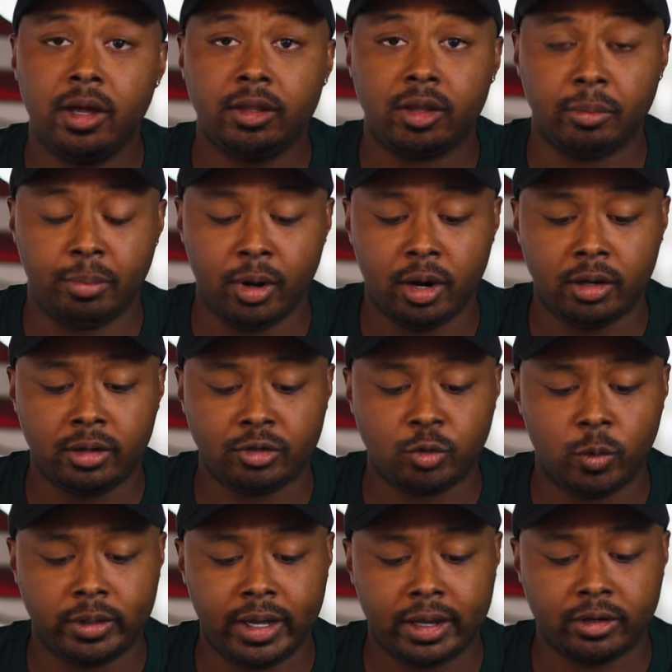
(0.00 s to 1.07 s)
The burn a
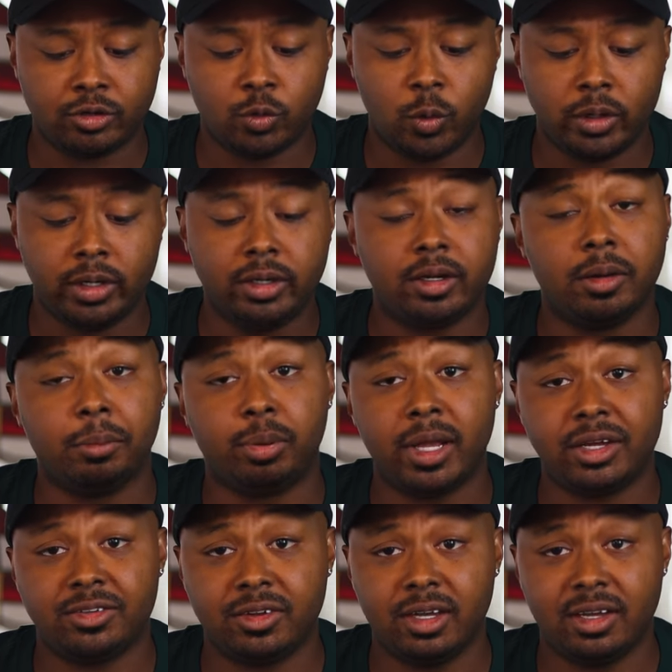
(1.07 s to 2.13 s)
20 out of 20.
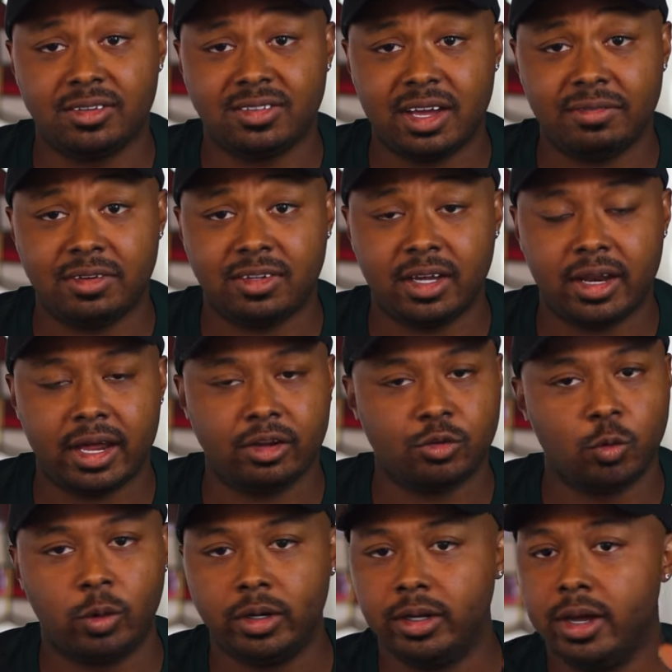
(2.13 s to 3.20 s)
Complexity a 17 out of
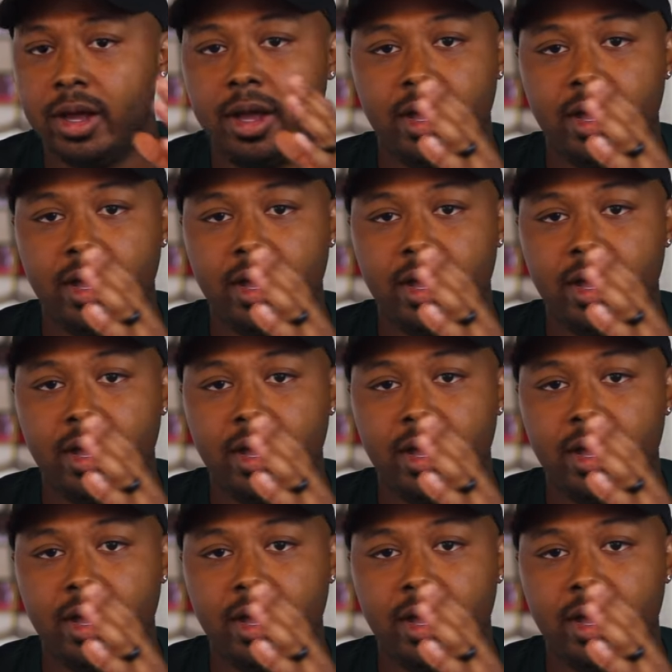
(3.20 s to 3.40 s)
20.